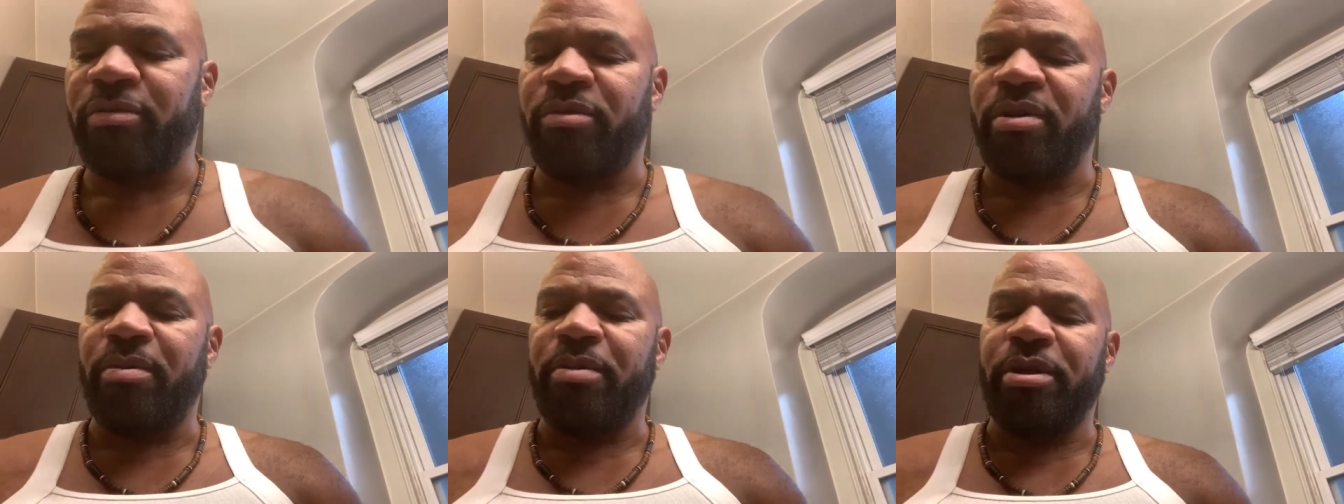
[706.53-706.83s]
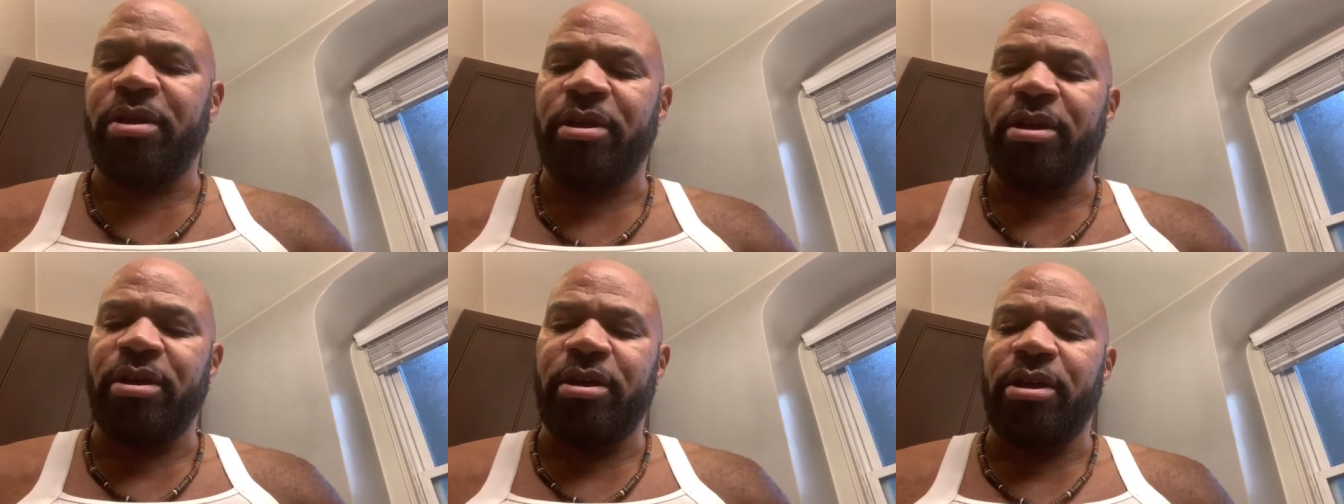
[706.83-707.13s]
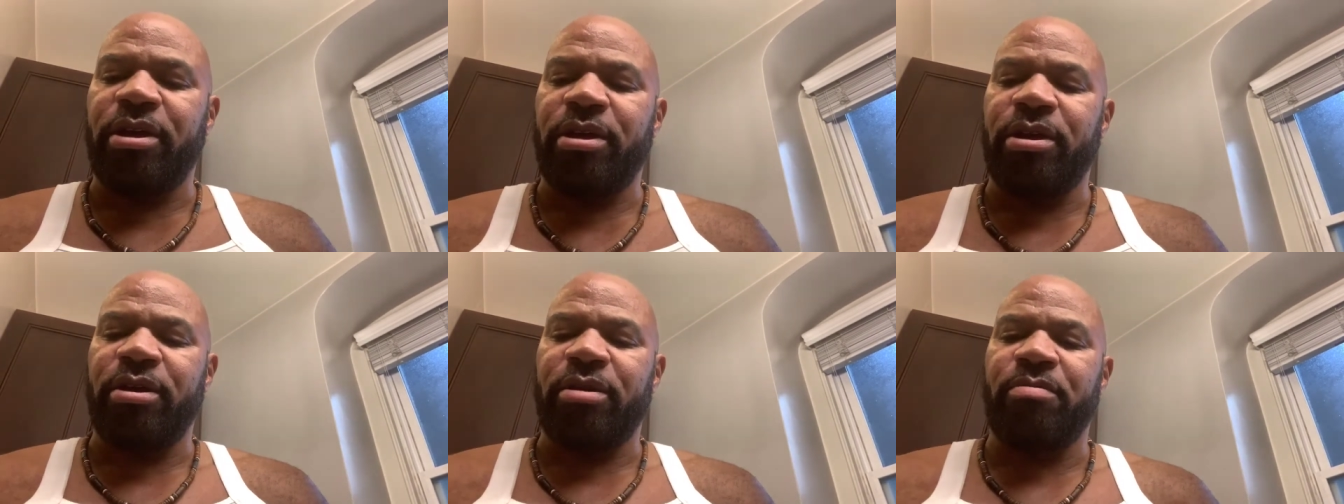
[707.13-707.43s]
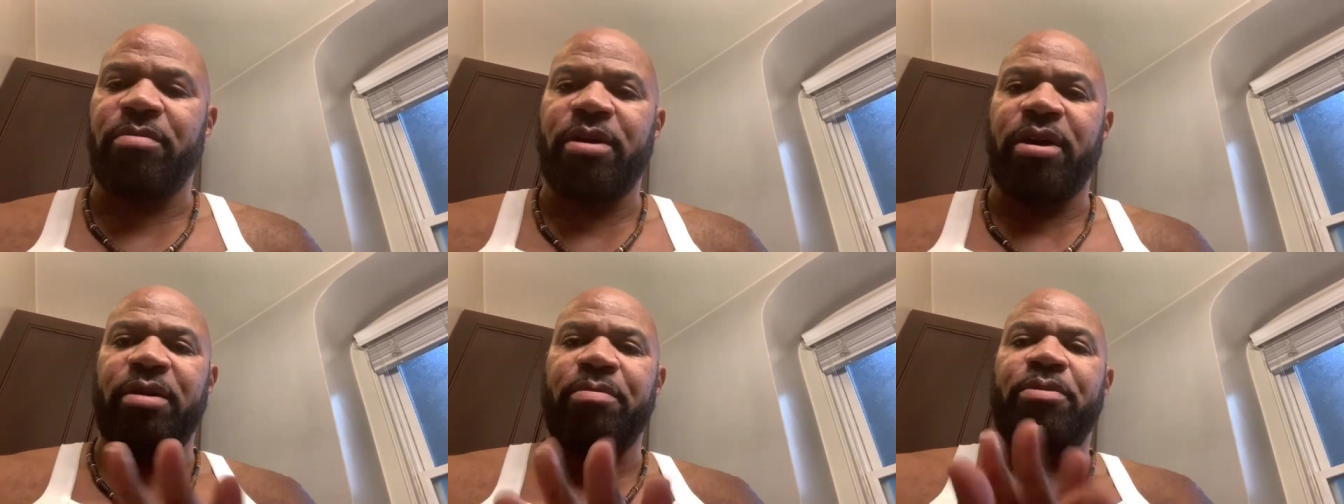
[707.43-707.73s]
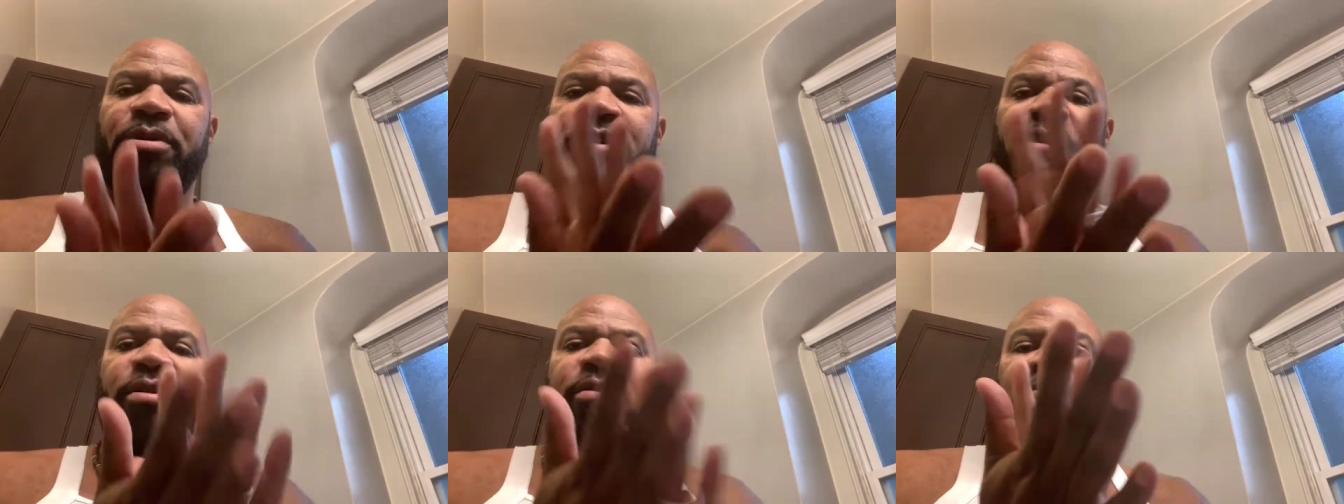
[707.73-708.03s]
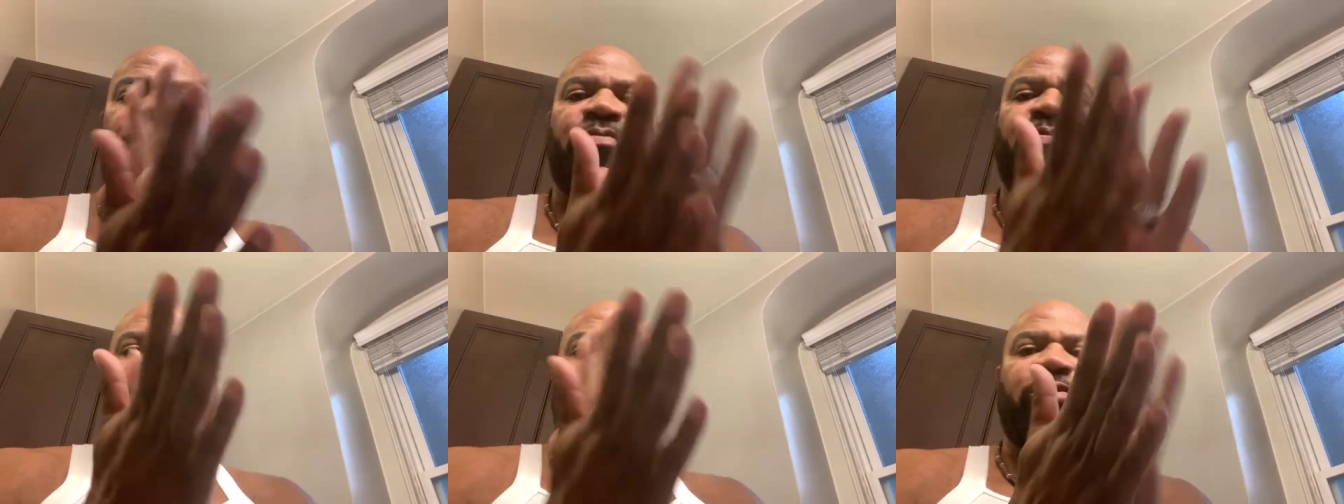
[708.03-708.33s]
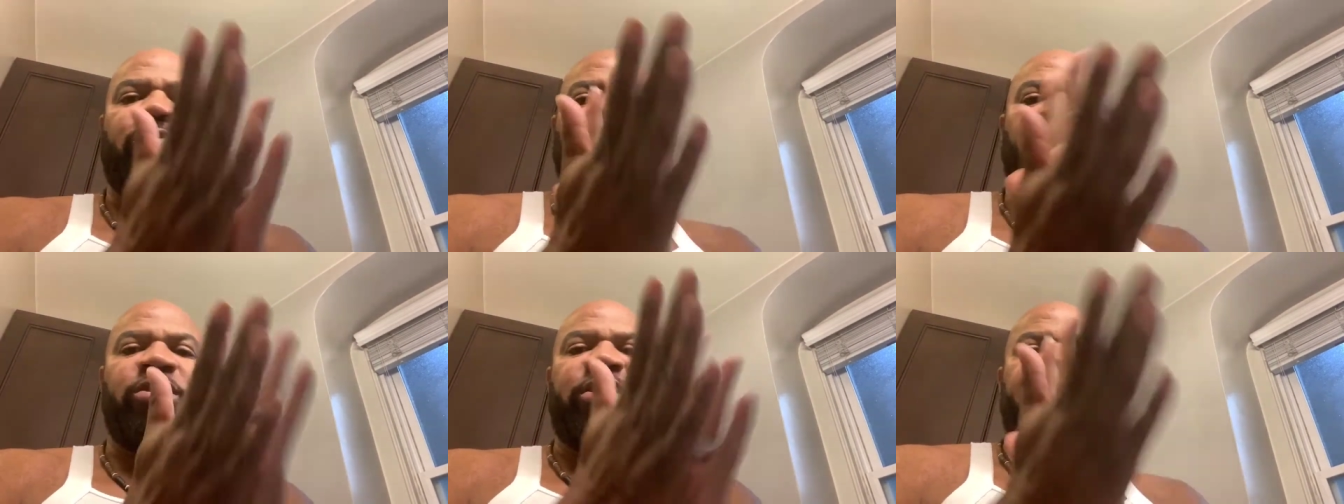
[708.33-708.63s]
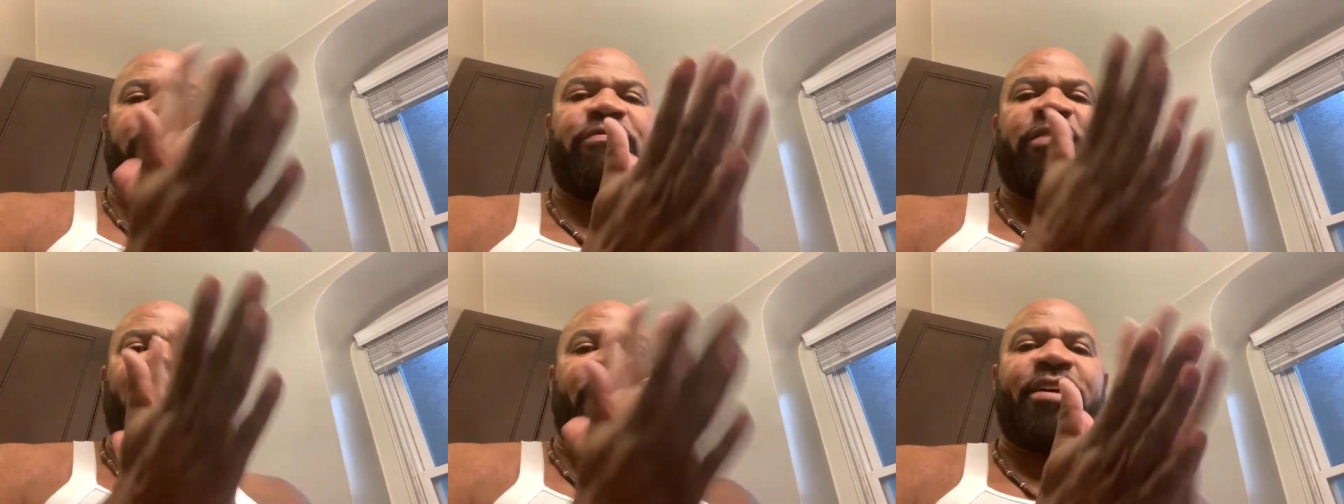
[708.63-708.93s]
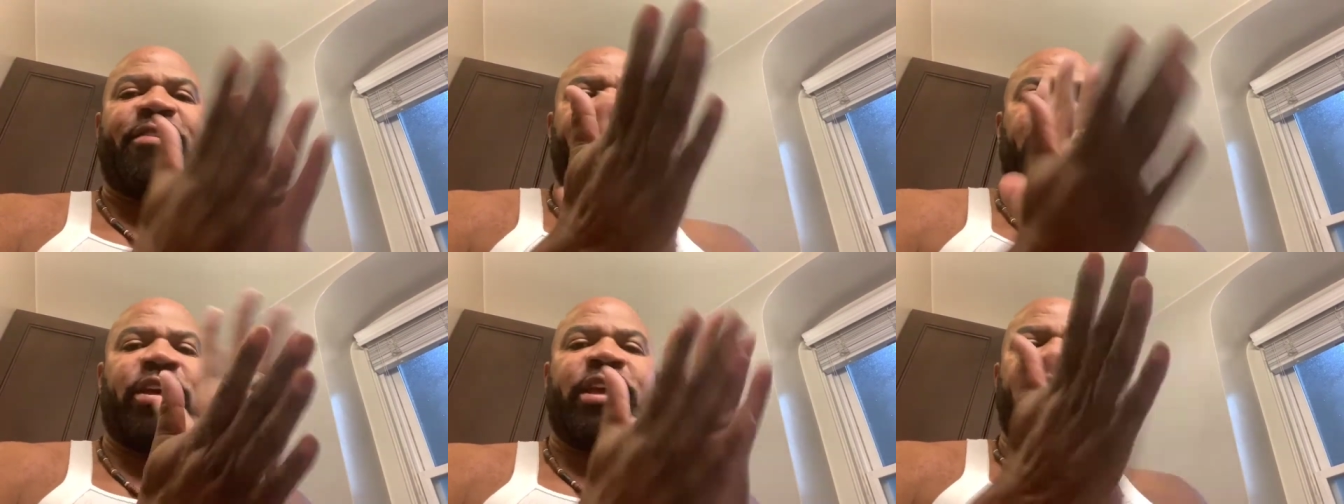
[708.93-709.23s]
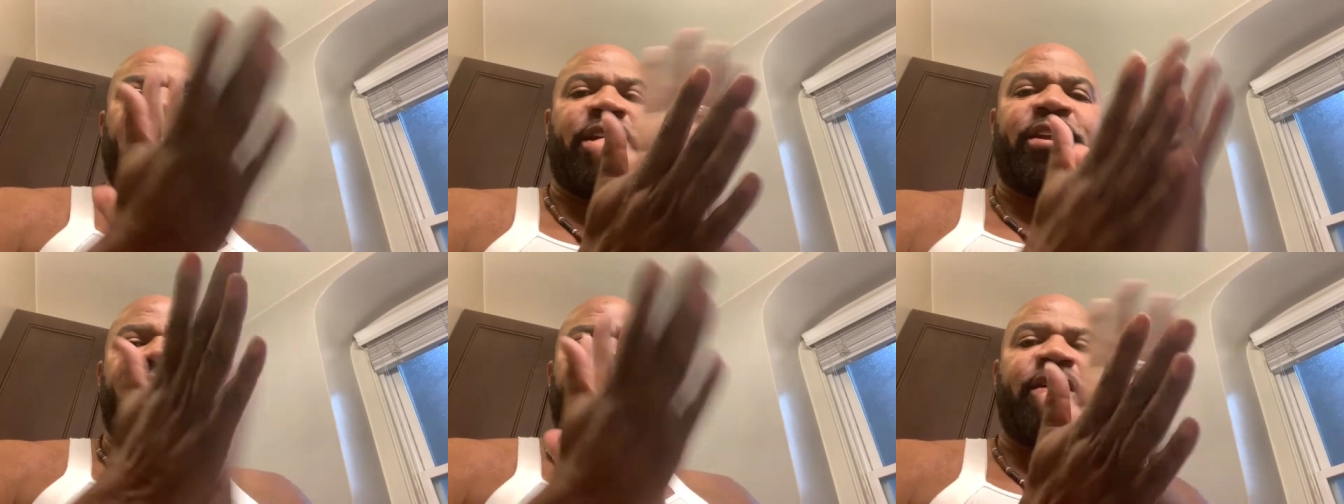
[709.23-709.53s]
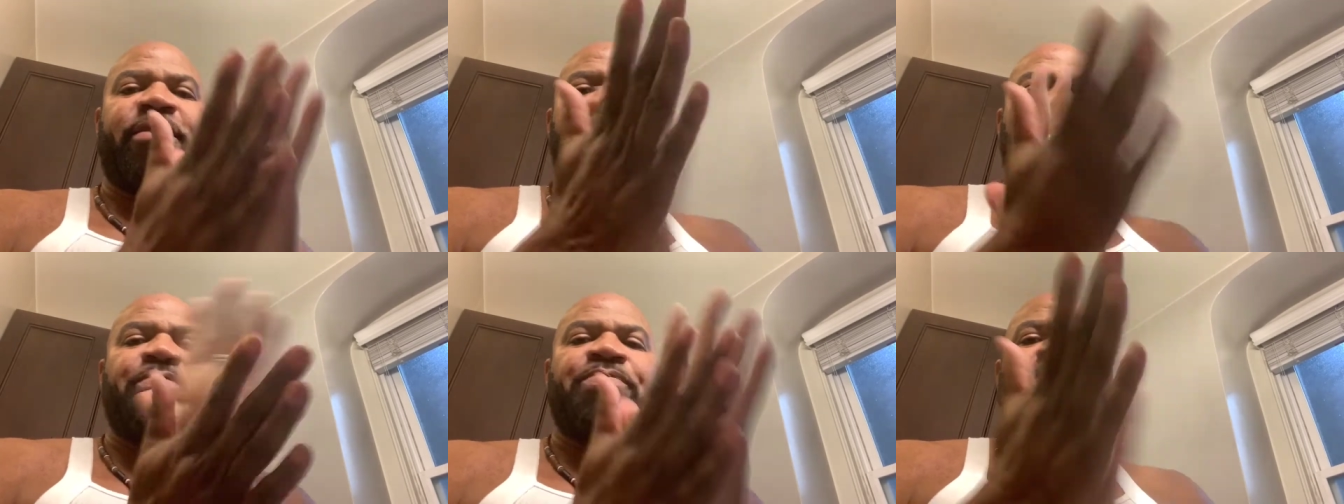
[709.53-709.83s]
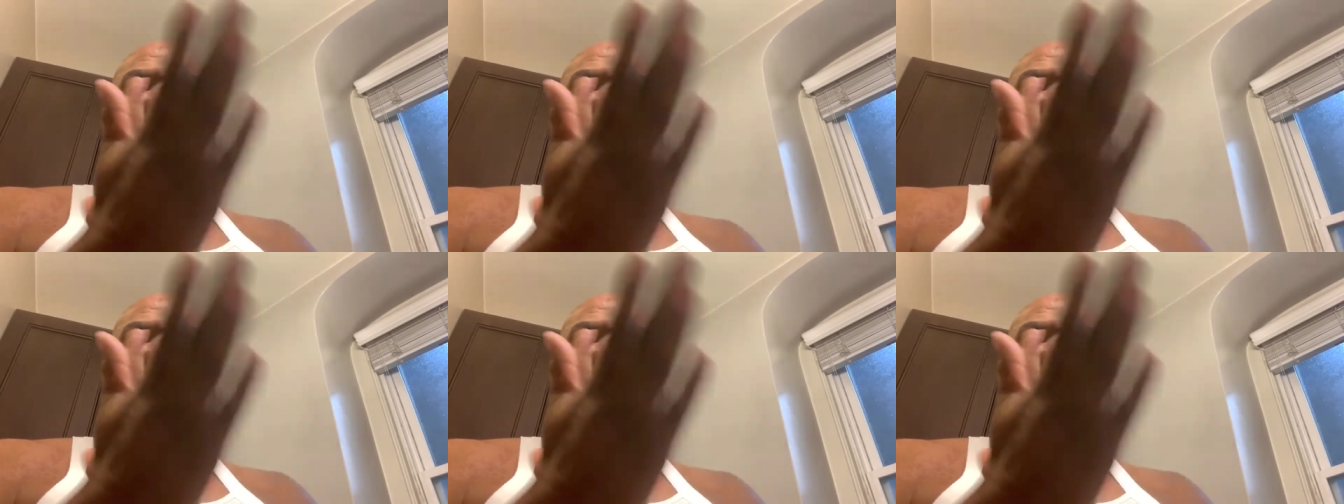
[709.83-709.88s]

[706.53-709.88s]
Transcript: rub it in my palm really fast to heat it up.